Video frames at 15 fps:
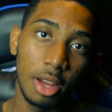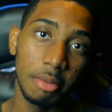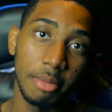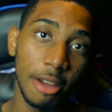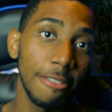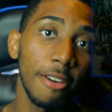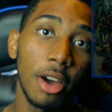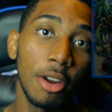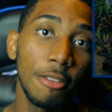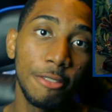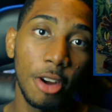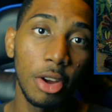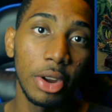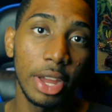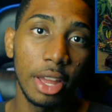my final
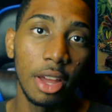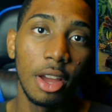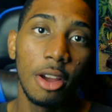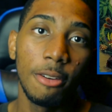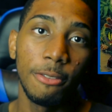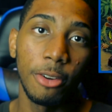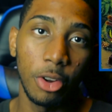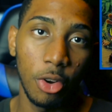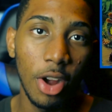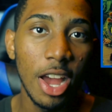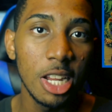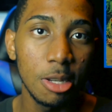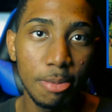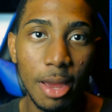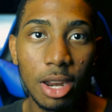verdict for
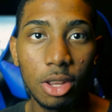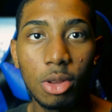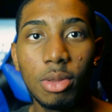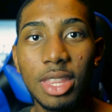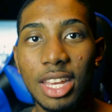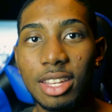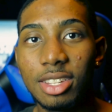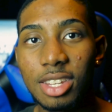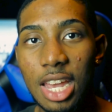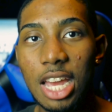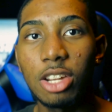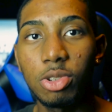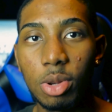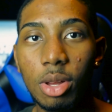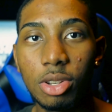Crash Bandicoot the
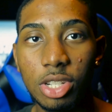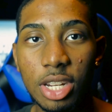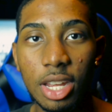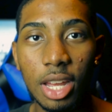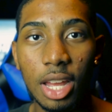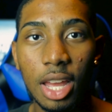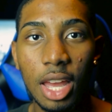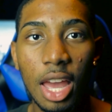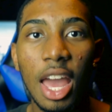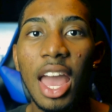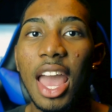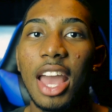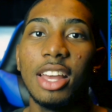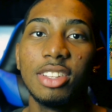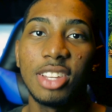Insane Trilogy
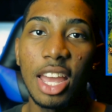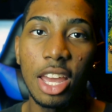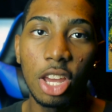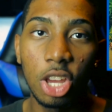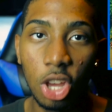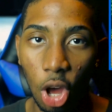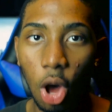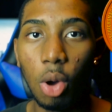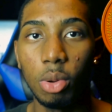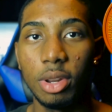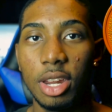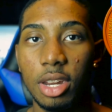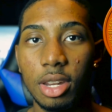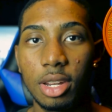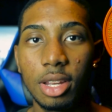is a
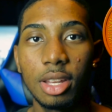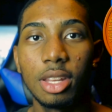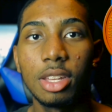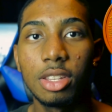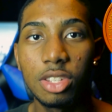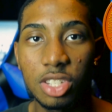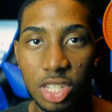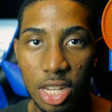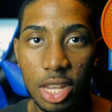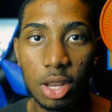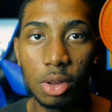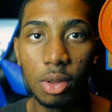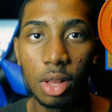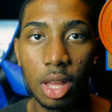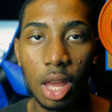golden
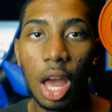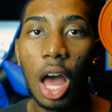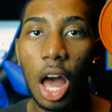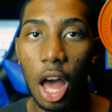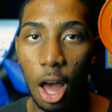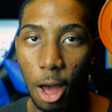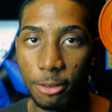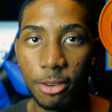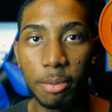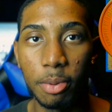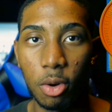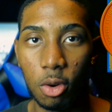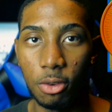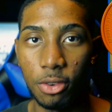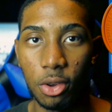seal of
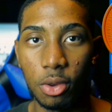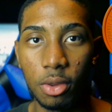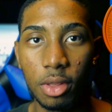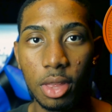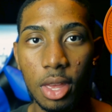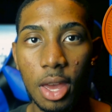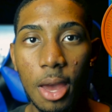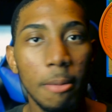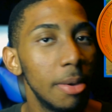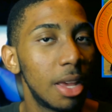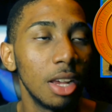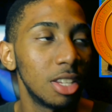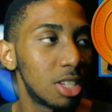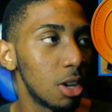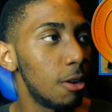approval.
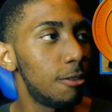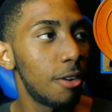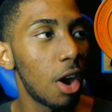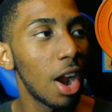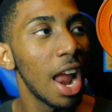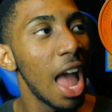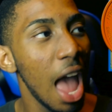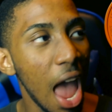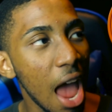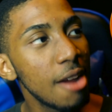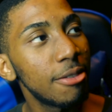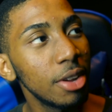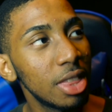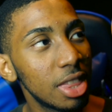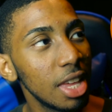Because so far,
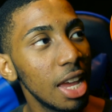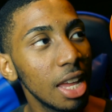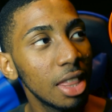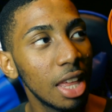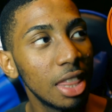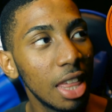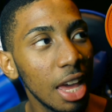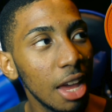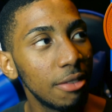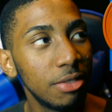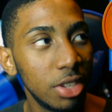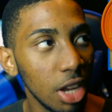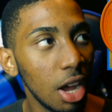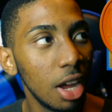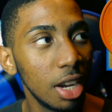everything that they have
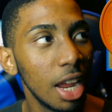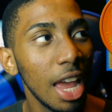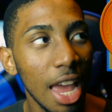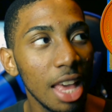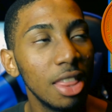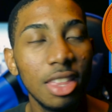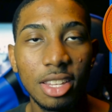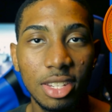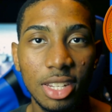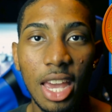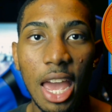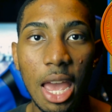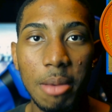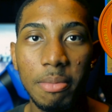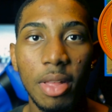done in this
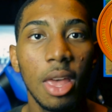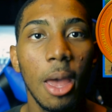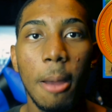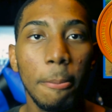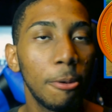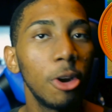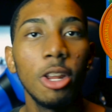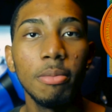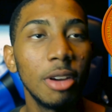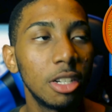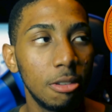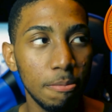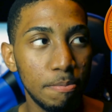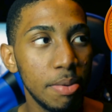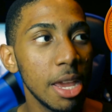game pretty
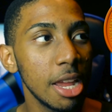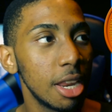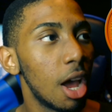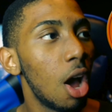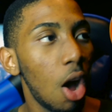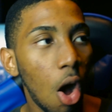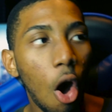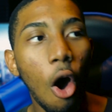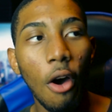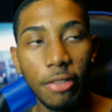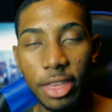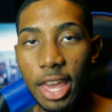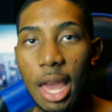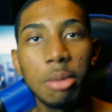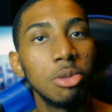much beat all of
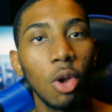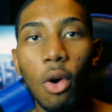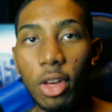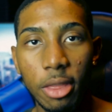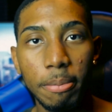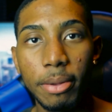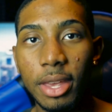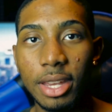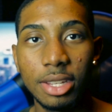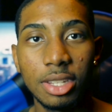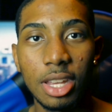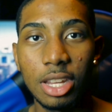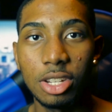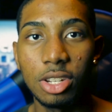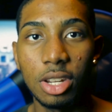the games on the
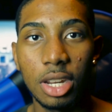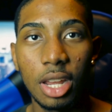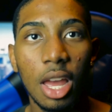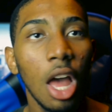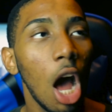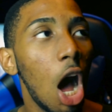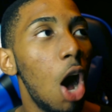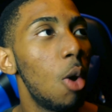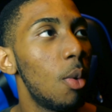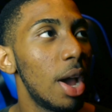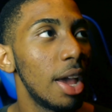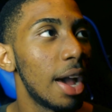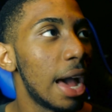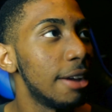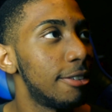PlayStation. Oh
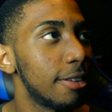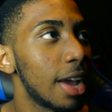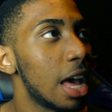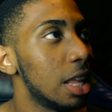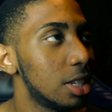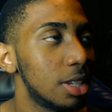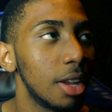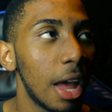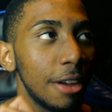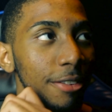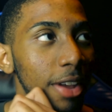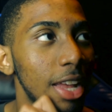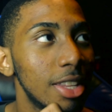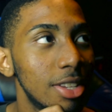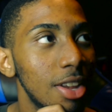wait, I forgot
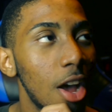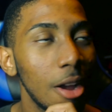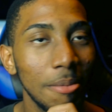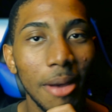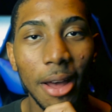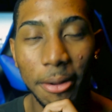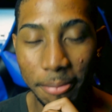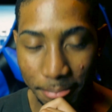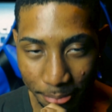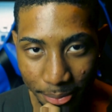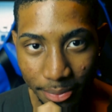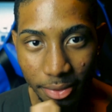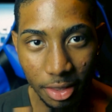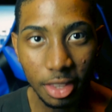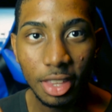to talk about,
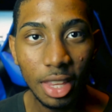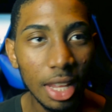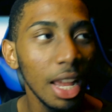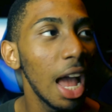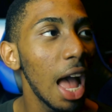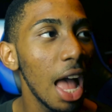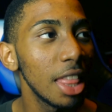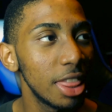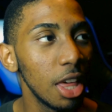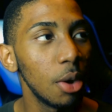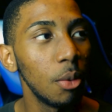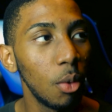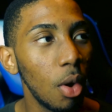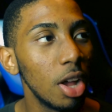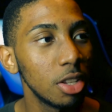there
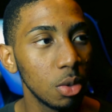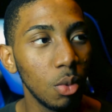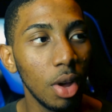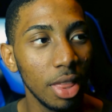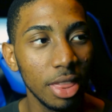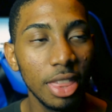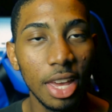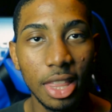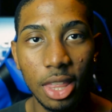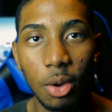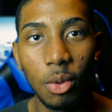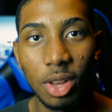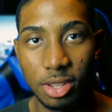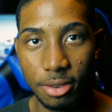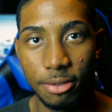was one thing that
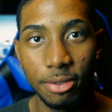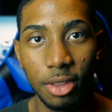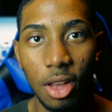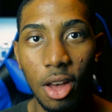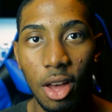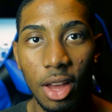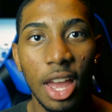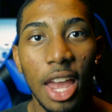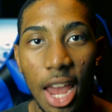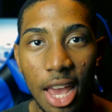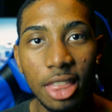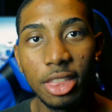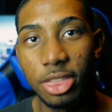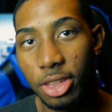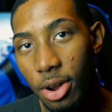was a flaw
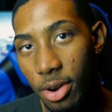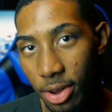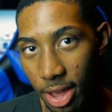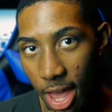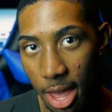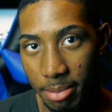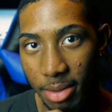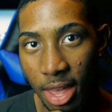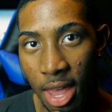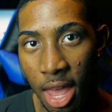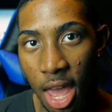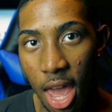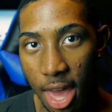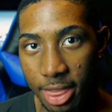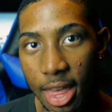in the third game,
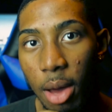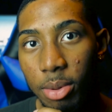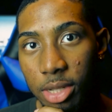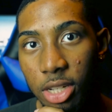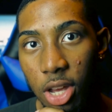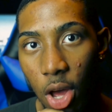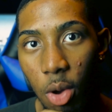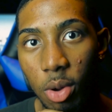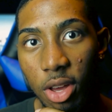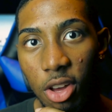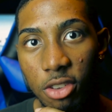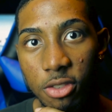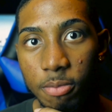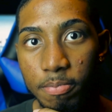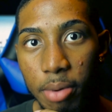and that was
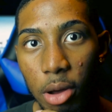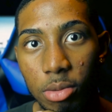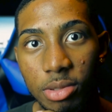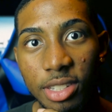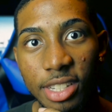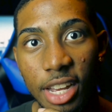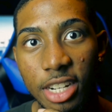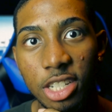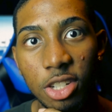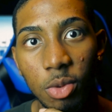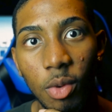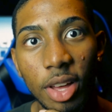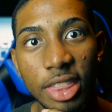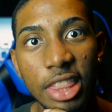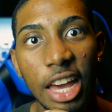Coco's boat section.
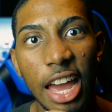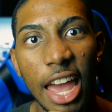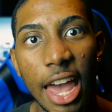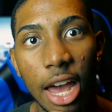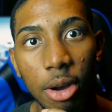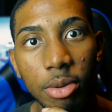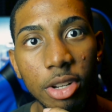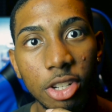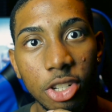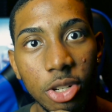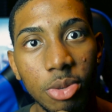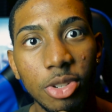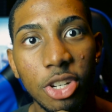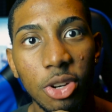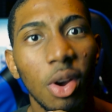What the hell did
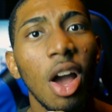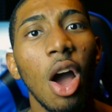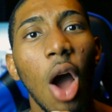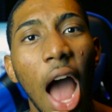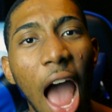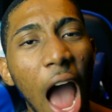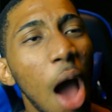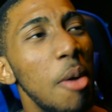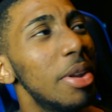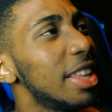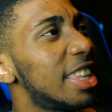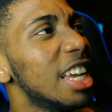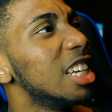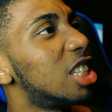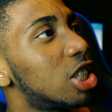you do? How
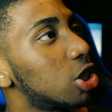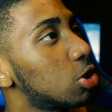did they